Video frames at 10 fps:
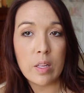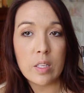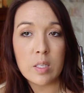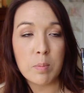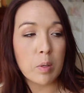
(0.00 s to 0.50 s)
And
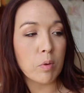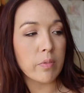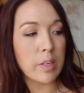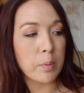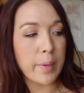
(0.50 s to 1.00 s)
this mineral
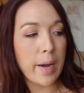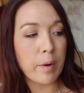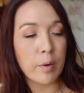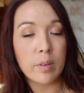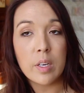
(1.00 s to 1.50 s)
veil
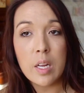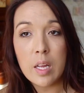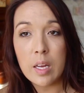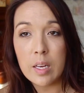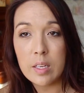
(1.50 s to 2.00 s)
powder
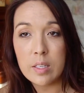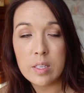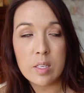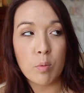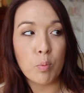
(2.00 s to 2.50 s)

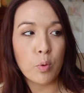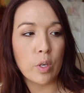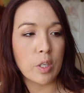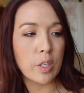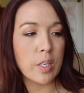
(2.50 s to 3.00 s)
is
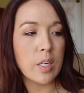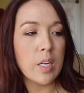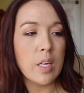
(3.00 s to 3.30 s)
pretty good.